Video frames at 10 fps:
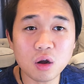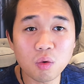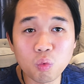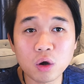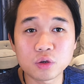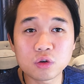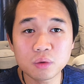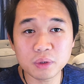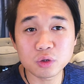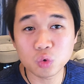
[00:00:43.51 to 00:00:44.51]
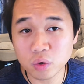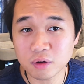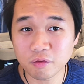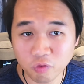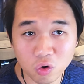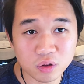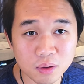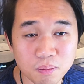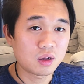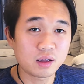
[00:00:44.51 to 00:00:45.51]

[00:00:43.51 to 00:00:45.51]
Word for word: of what you're going to be doing for them.